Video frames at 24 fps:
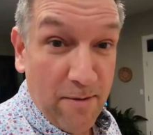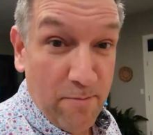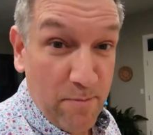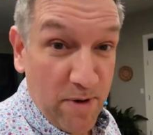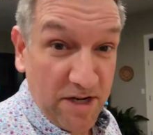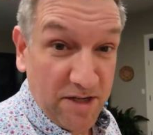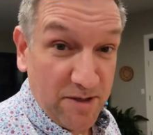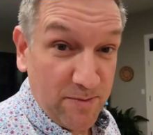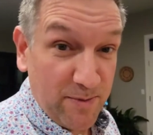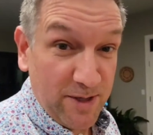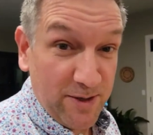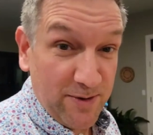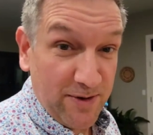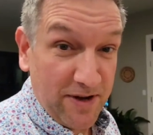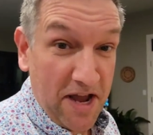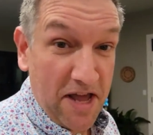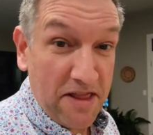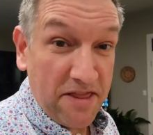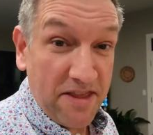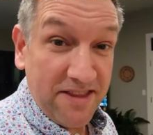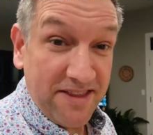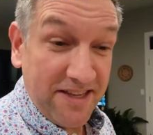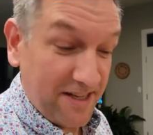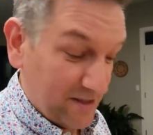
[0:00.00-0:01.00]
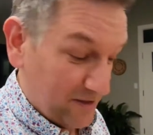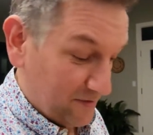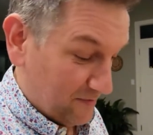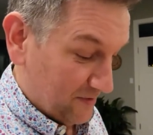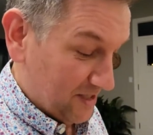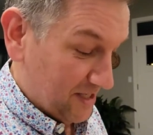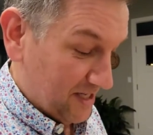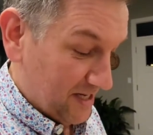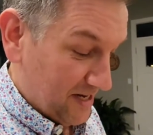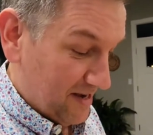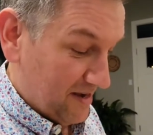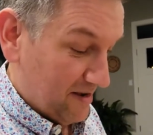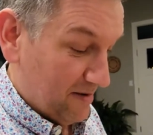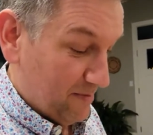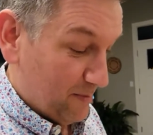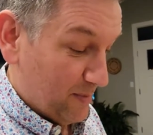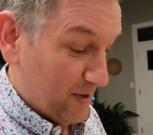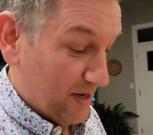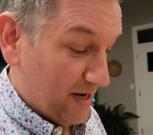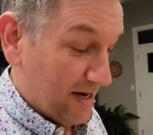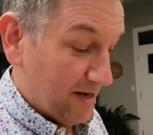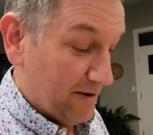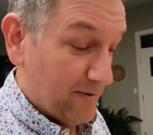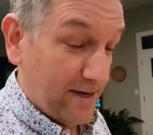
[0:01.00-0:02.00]
I'm meant to be doing other things for dinner,
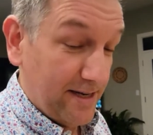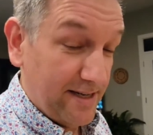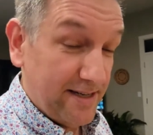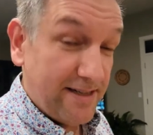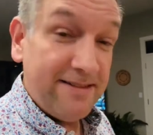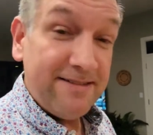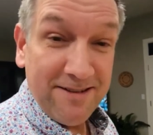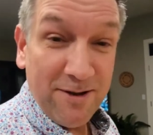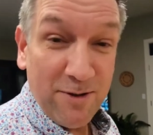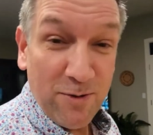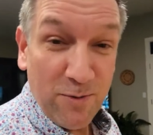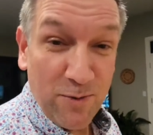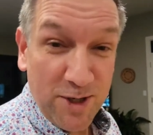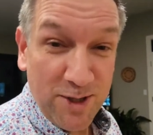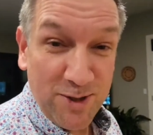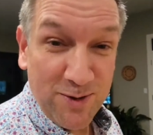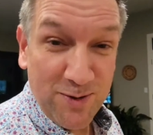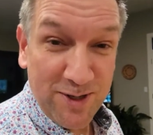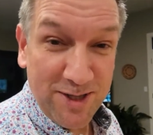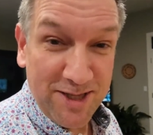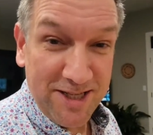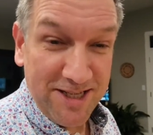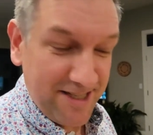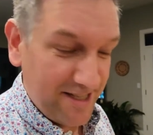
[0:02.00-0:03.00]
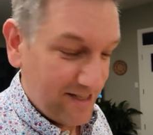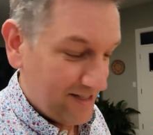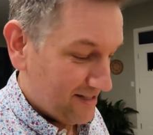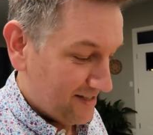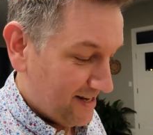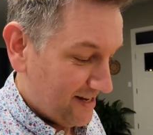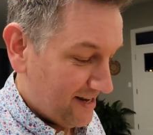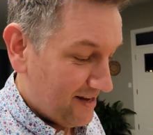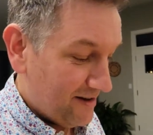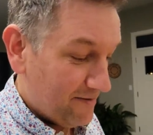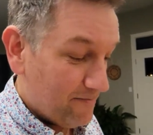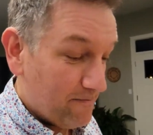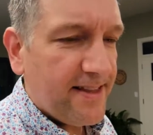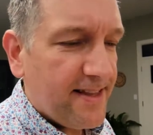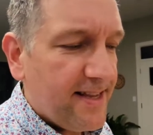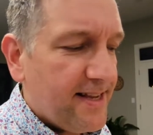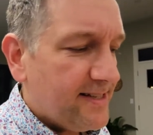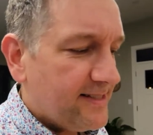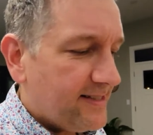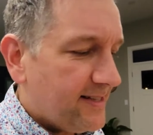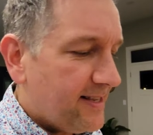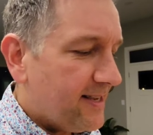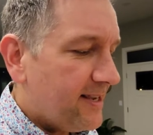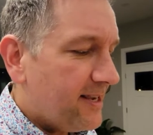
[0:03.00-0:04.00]
but anyway, we're doing this instead.
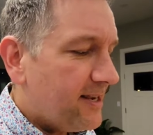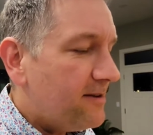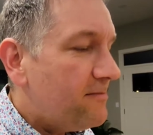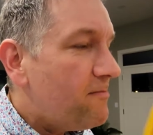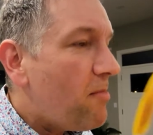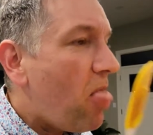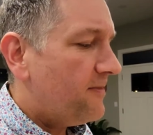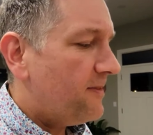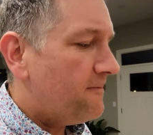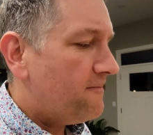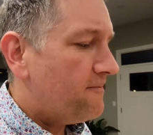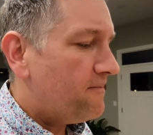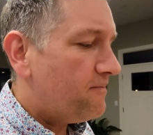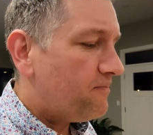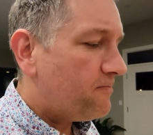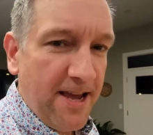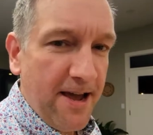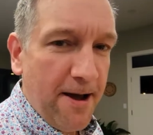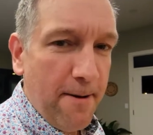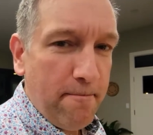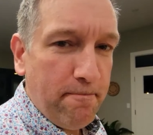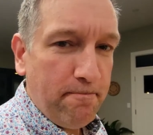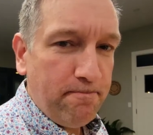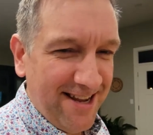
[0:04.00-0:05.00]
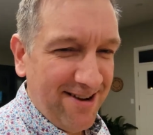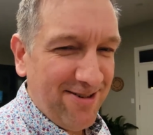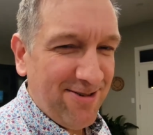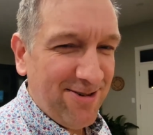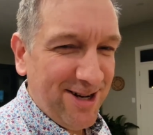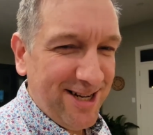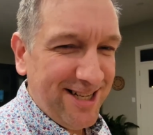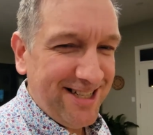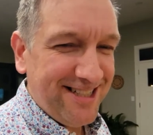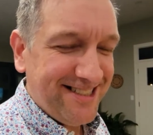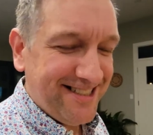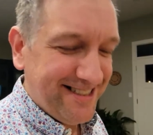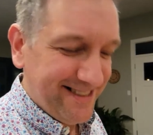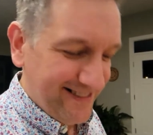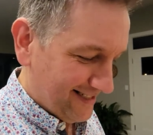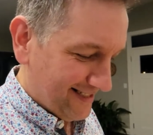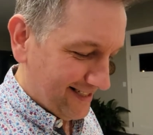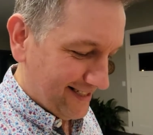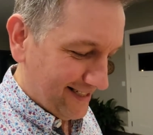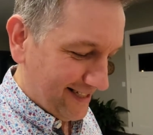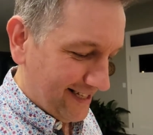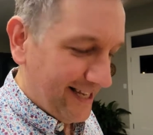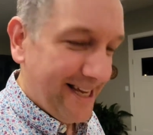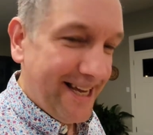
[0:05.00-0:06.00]
There's the heat. Yum, there it is,
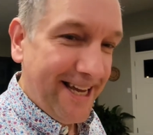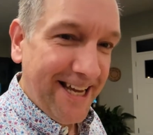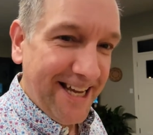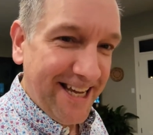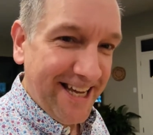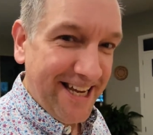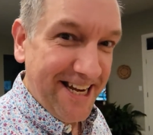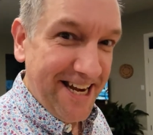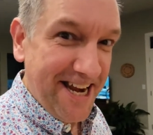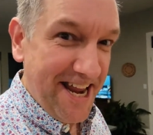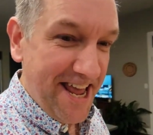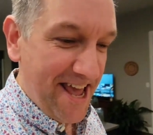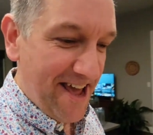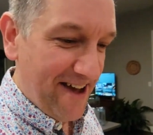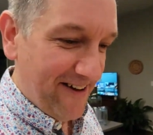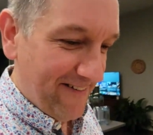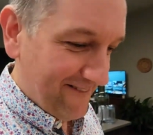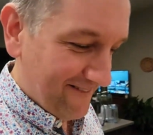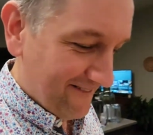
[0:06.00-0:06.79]
just kicking in now.